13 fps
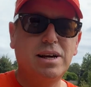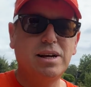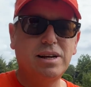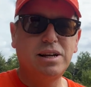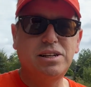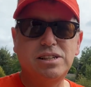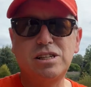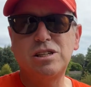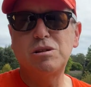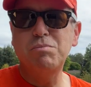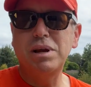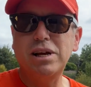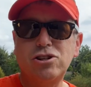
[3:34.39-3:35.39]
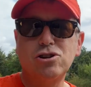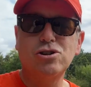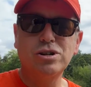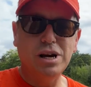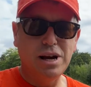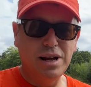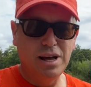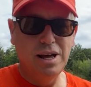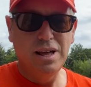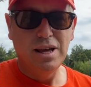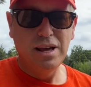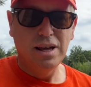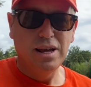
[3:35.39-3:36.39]
Get to see some nature.
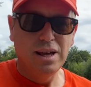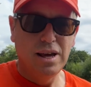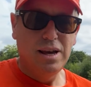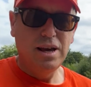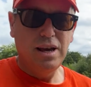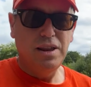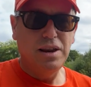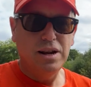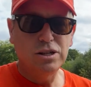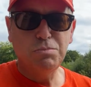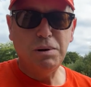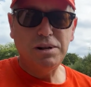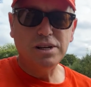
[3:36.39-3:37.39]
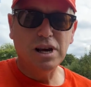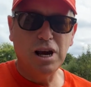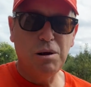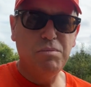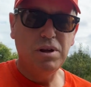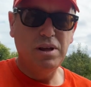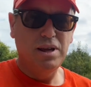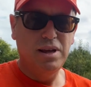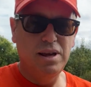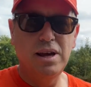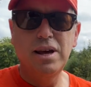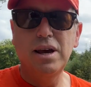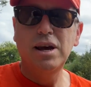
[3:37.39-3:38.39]
And then I'll spend time
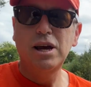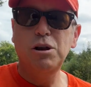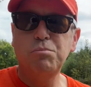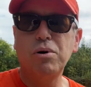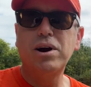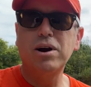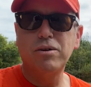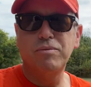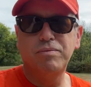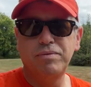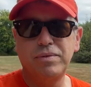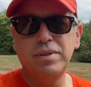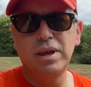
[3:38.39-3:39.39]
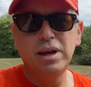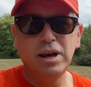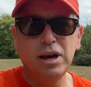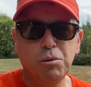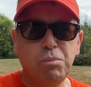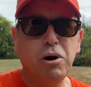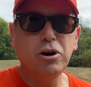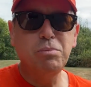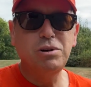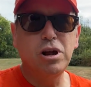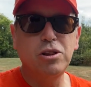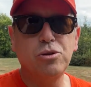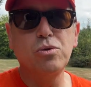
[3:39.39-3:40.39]
in prayer. Prayer can be
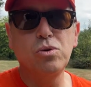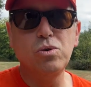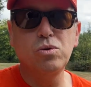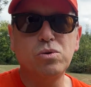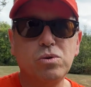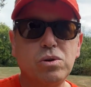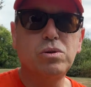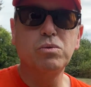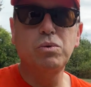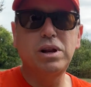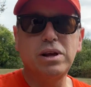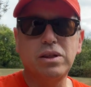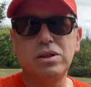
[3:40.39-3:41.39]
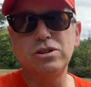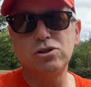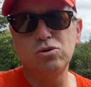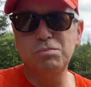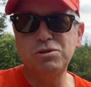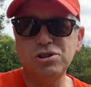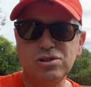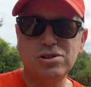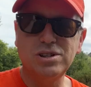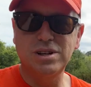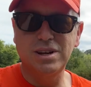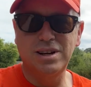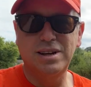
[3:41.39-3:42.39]
done through reading the scriptures.